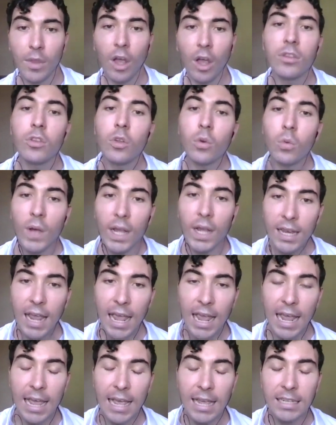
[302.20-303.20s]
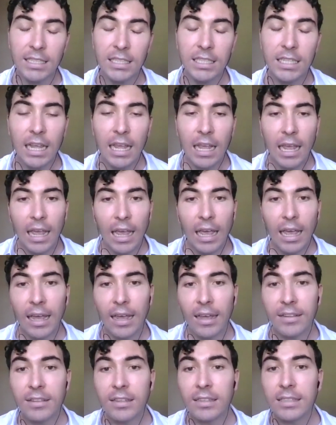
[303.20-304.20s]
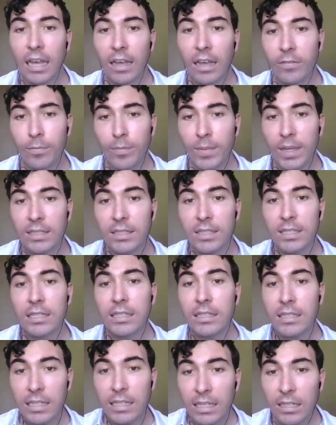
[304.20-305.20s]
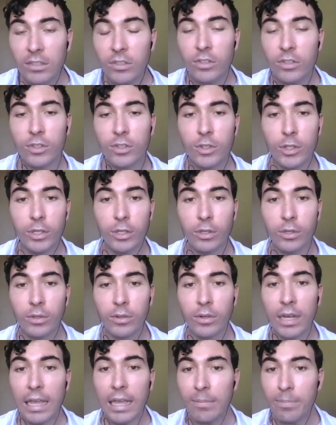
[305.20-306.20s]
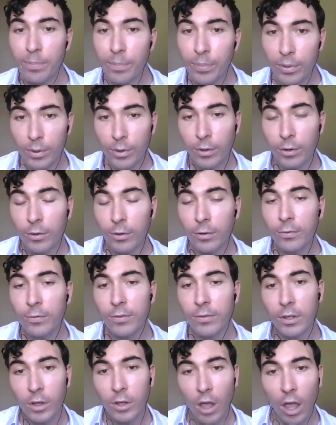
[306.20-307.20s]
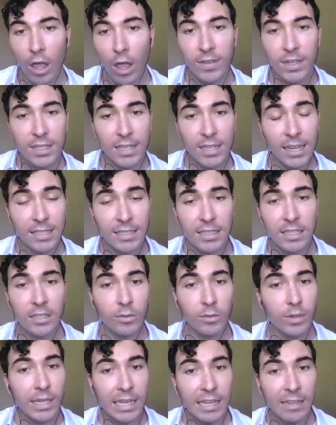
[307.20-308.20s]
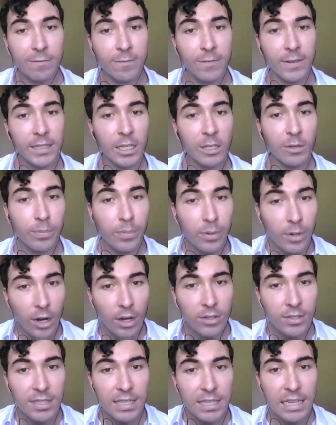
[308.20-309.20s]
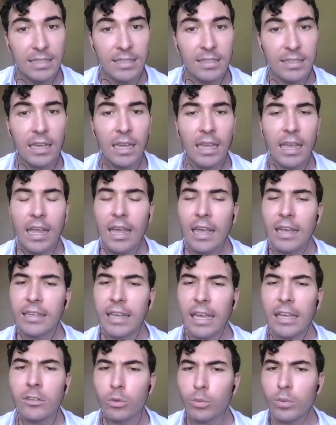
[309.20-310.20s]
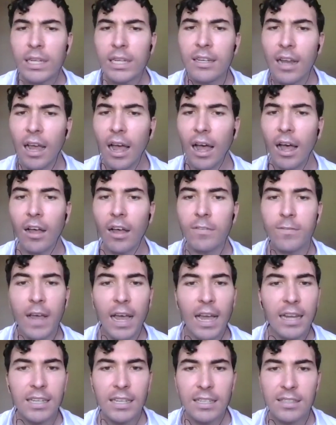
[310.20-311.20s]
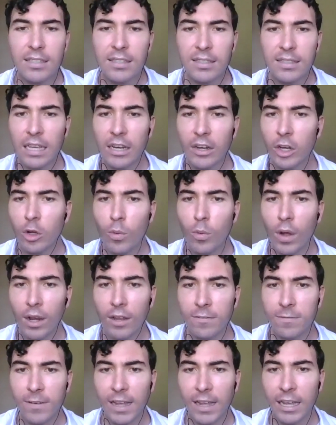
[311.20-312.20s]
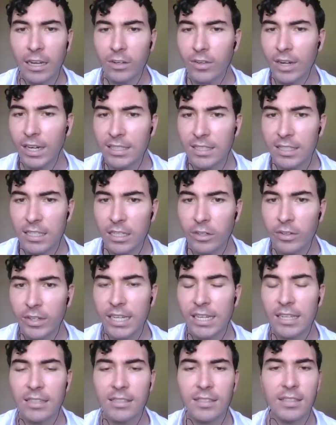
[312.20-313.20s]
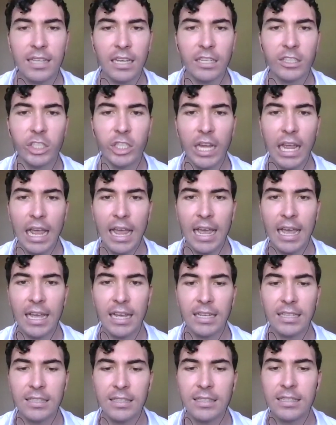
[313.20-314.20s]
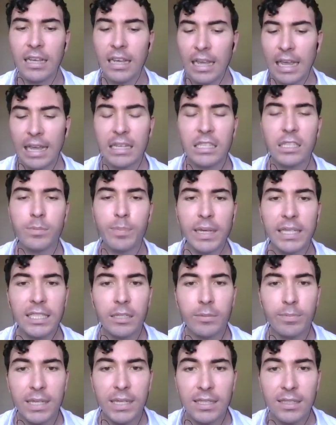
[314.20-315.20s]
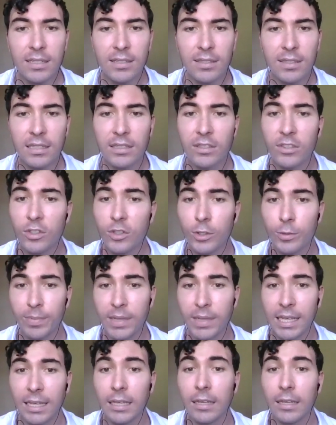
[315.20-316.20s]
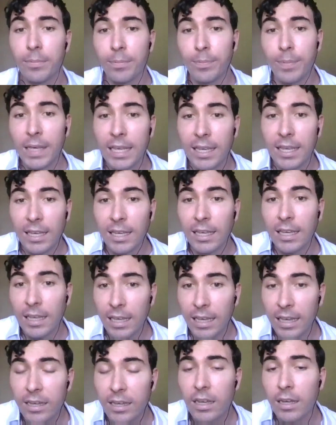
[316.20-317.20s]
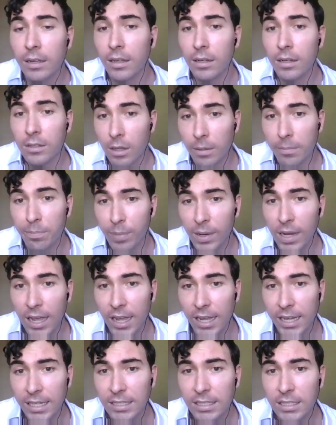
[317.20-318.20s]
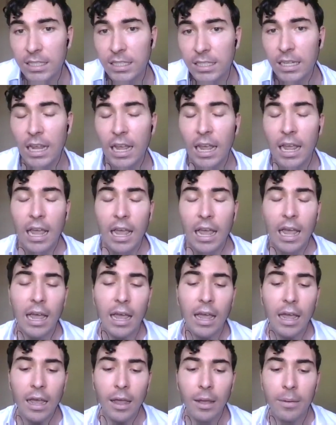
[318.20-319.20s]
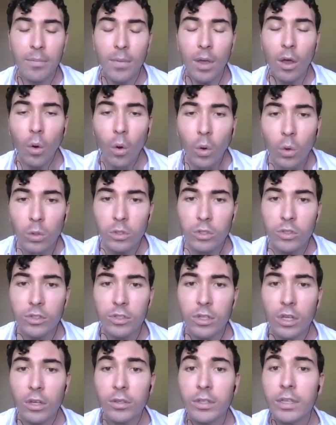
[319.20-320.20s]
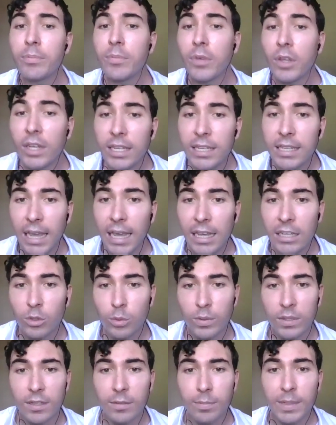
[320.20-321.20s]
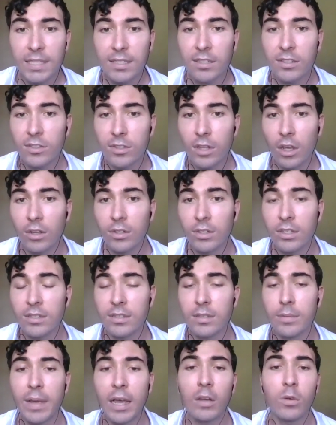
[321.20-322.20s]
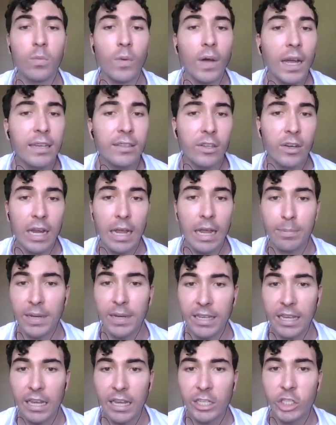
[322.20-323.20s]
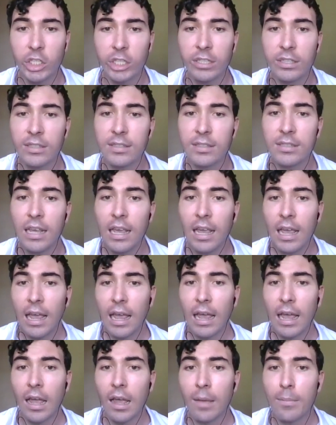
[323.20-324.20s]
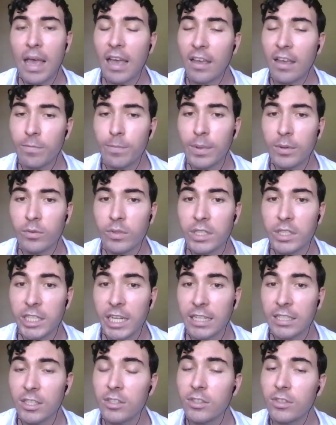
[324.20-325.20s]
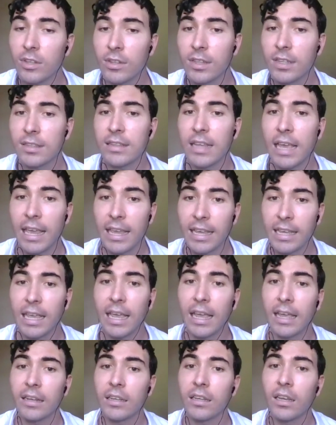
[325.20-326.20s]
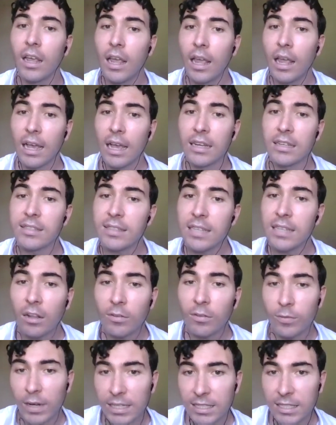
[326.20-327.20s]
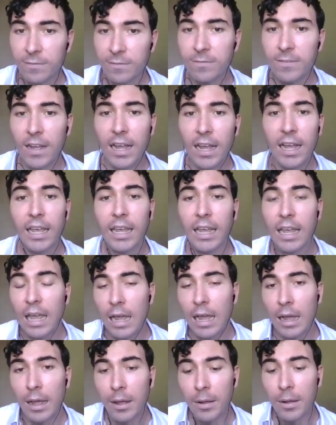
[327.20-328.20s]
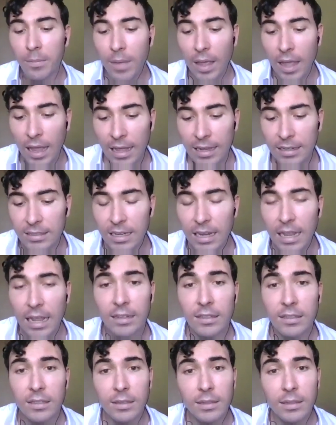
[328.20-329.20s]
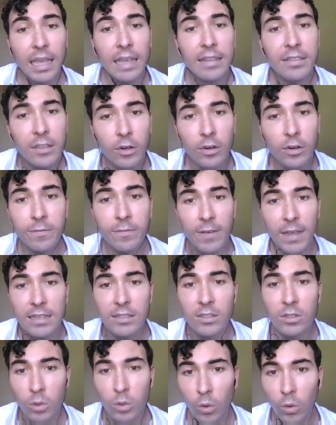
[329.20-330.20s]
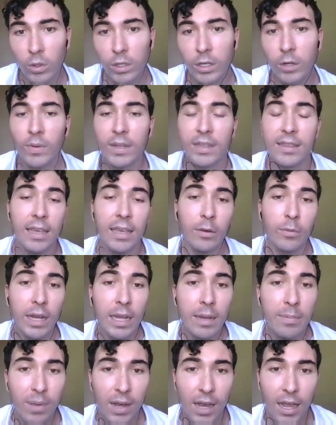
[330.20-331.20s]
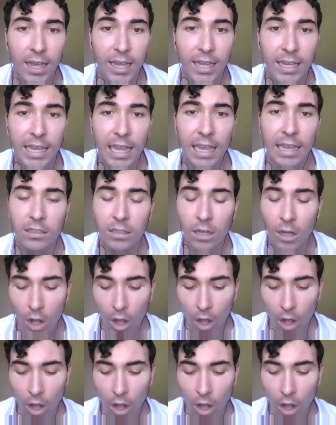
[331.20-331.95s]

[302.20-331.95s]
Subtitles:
On the one hand, The government needs to improve the COVID-19 relief funding process, get rid of unnecessary qualifying criteria such as expecting businesses to be BEE compliant. Also communicate with business owners about why their applications have been rejected so that they can self-rectify and get their affairs in order when they reapply again.